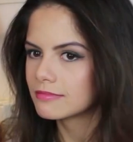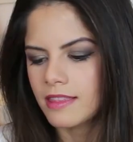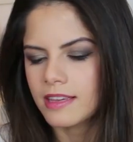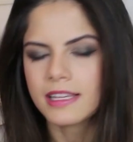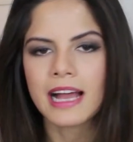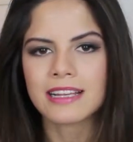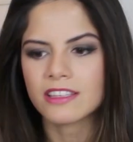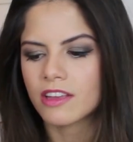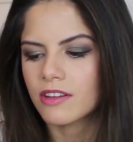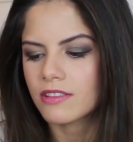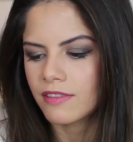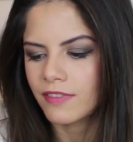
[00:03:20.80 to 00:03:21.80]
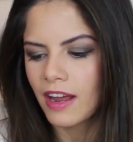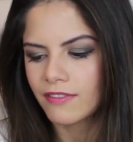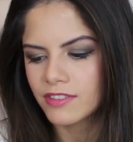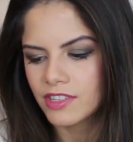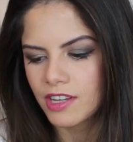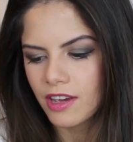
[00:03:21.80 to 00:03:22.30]
This has notes of
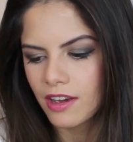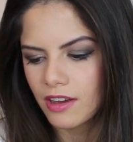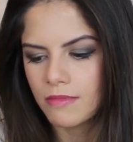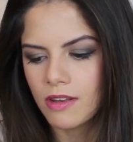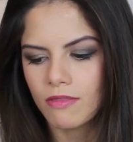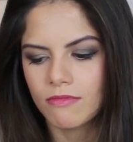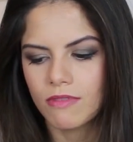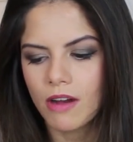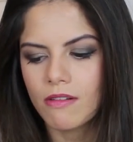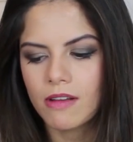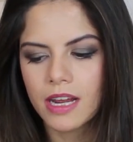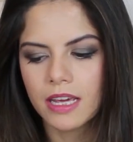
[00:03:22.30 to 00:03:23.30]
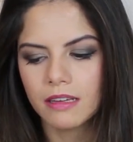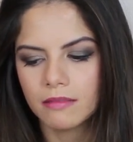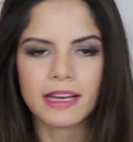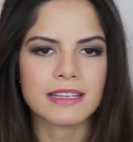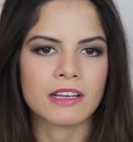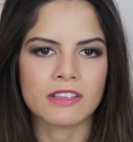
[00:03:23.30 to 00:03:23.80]
lavender, neroli,
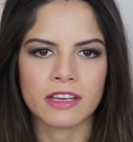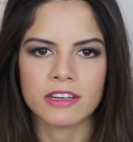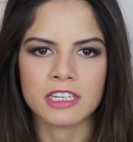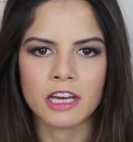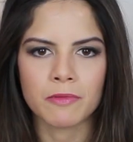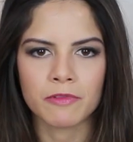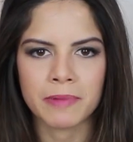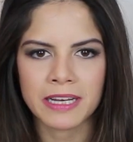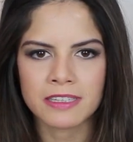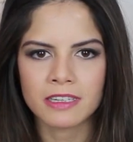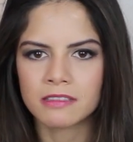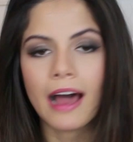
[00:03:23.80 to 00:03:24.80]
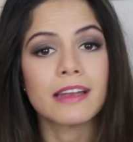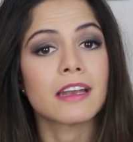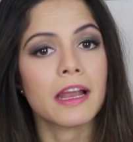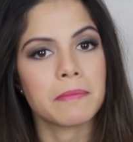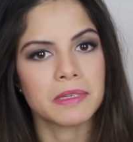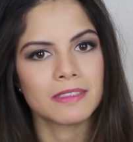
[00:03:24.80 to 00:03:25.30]
that sounds like a type of pasta, and
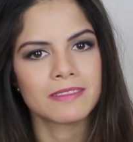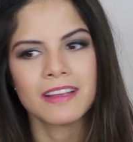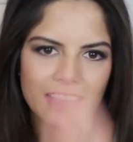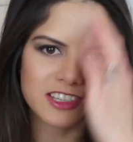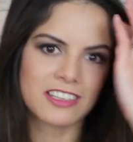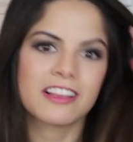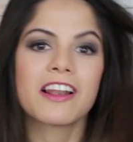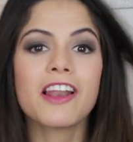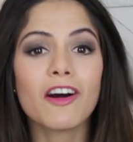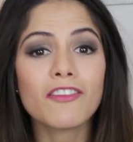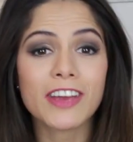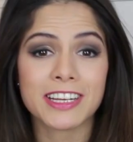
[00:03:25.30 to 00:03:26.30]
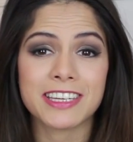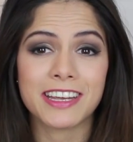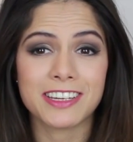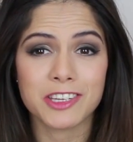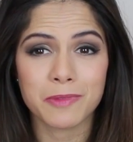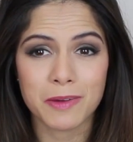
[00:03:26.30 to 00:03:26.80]
lemon. I just love getting
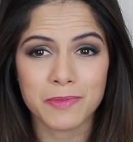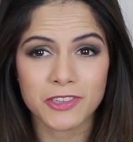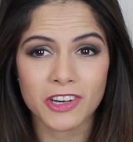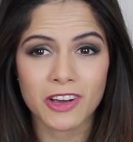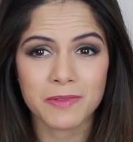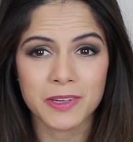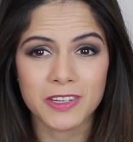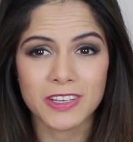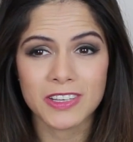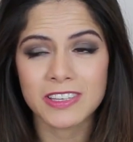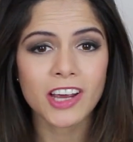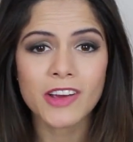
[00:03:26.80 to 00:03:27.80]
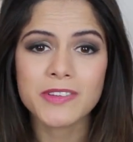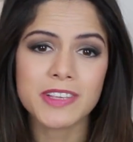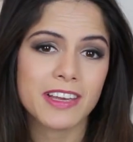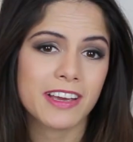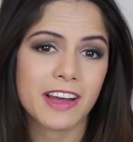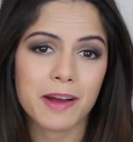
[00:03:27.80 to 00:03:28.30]
into my pyjamas,
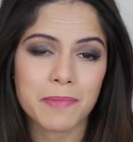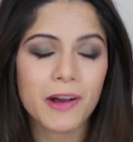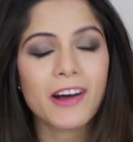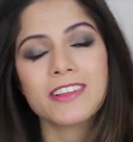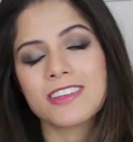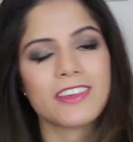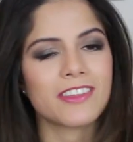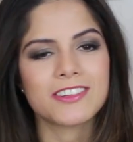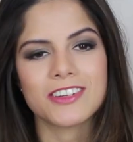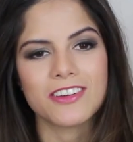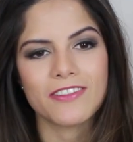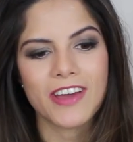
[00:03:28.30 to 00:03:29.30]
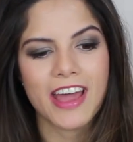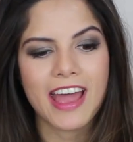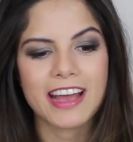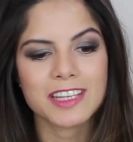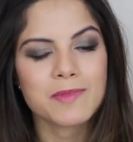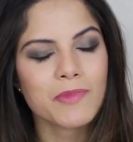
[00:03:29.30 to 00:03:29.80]
cozying up under the
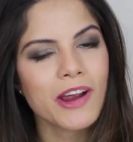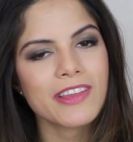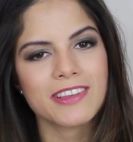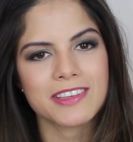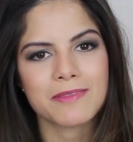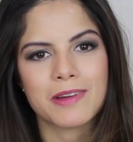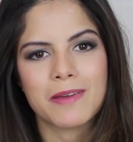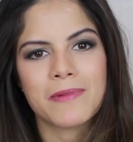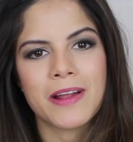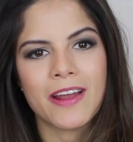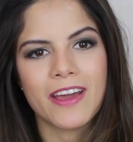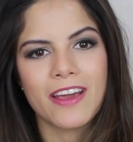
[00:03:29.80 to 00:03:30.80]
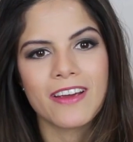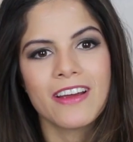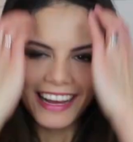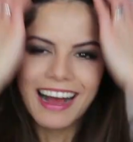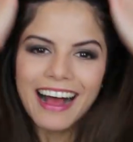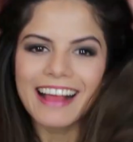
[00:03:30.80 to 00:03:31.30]
duvet and spraying this on my pillow.
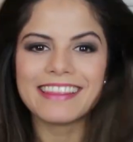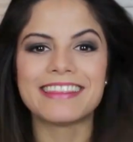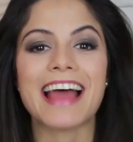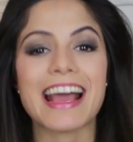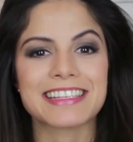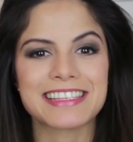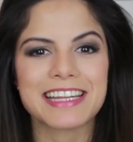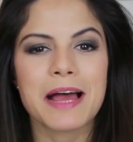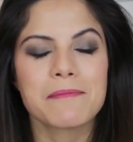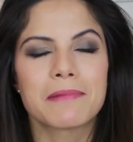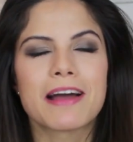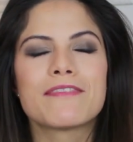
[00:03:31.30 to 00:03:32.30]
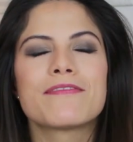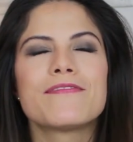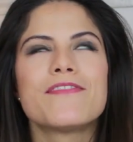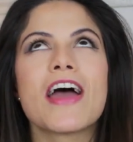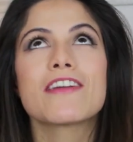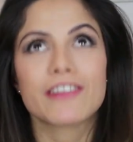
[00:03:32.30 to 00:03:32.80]
Next, my
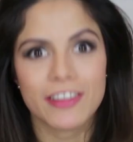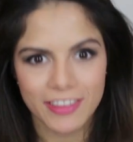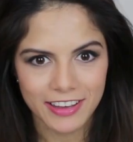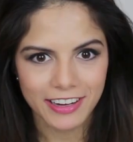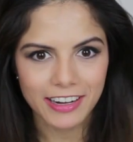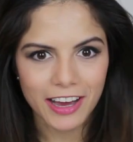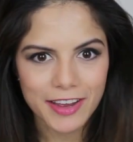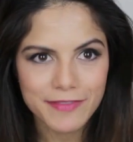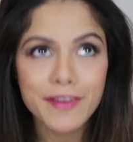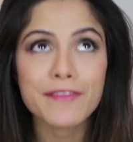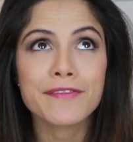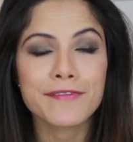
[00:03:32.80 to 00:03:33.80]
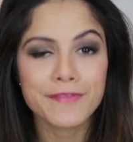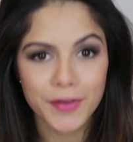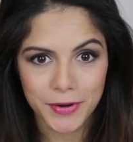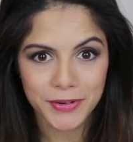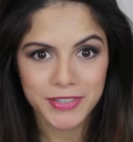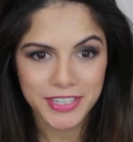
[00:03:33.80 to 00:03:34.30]
favourite thing in life,
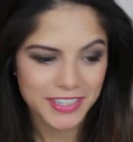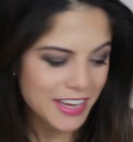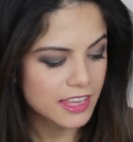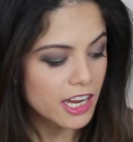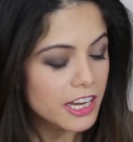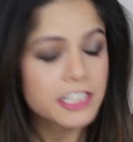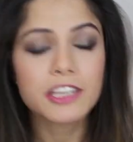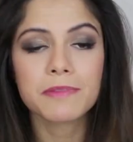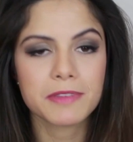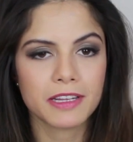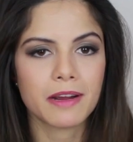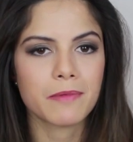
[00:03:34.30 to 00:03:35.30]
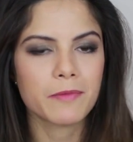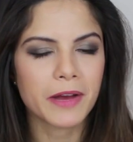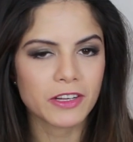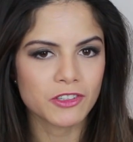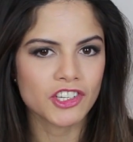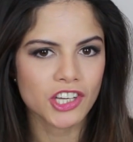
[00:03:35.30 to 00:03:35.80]
food. The items that I'm
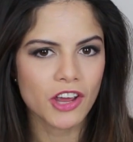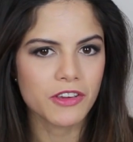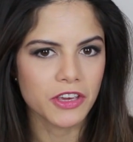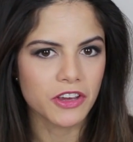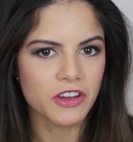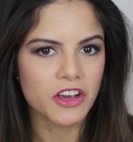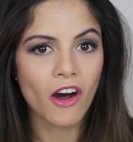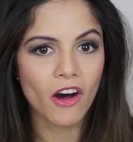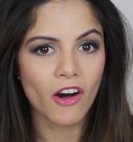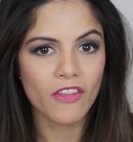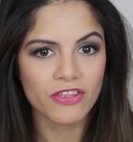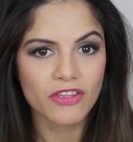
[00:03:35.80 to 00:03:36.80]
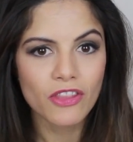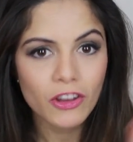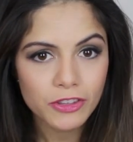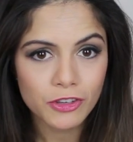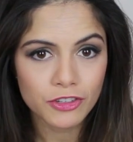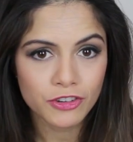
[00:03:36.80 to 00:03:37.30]
about to show you are
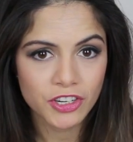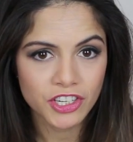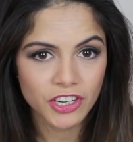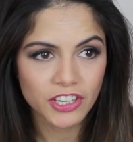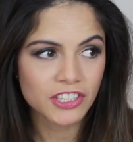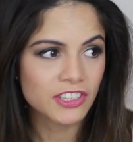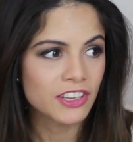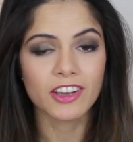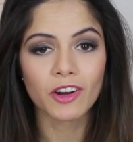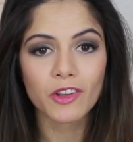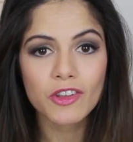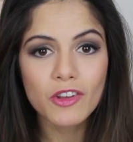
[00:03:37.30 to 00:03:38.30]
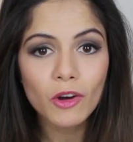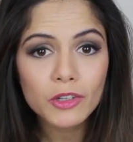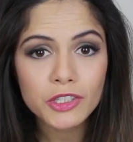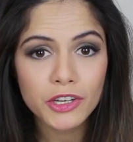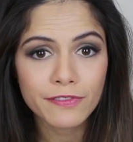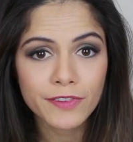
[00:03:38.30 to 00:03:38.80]
not nutritious, they are
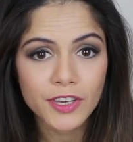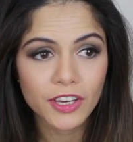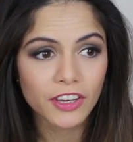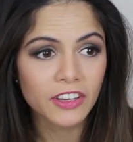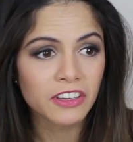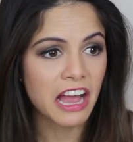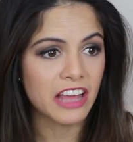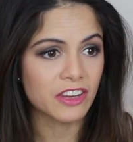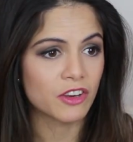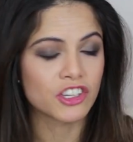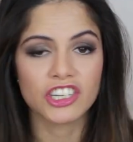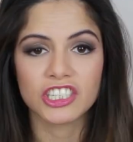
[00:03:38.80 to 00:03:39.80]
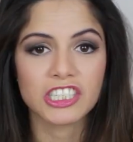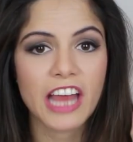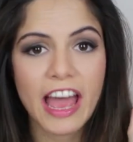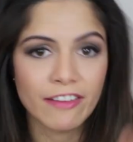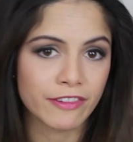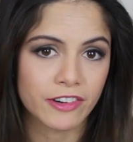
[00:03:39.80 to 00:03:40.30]
not good for you, and you shouldn't
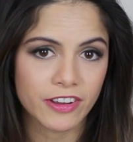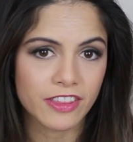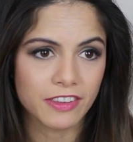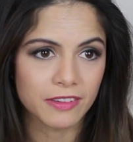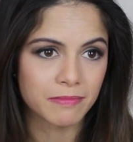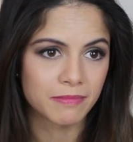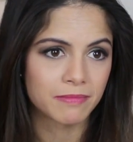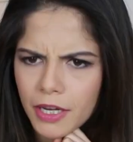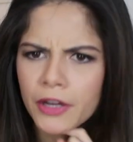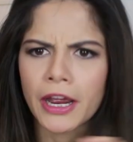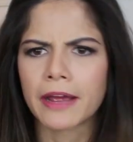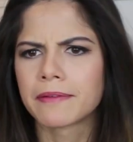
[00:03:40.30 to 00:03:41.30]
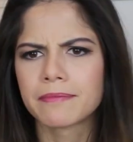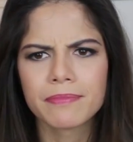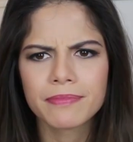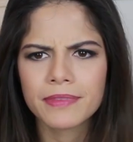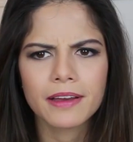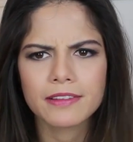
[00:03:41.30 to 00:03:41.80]
ever eat them. Okay,
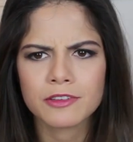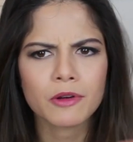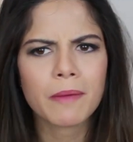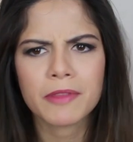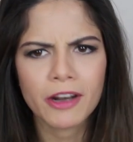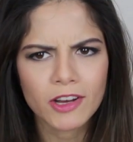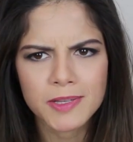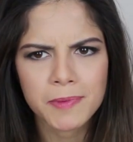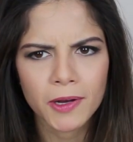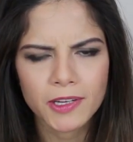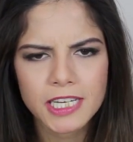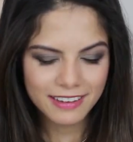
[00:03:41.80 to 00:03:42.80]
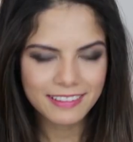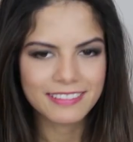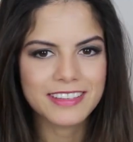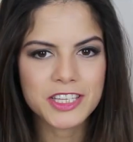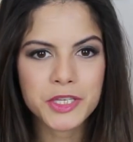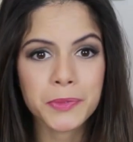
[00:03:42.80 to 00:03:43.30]
scrap the last part.
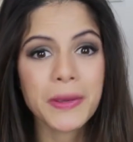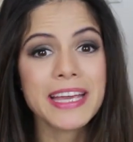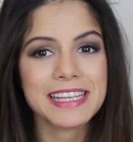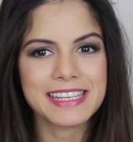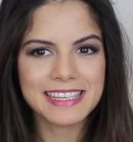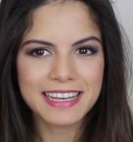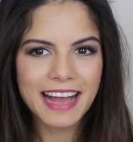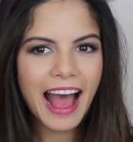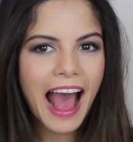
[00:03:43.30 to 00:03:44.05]
Sweets!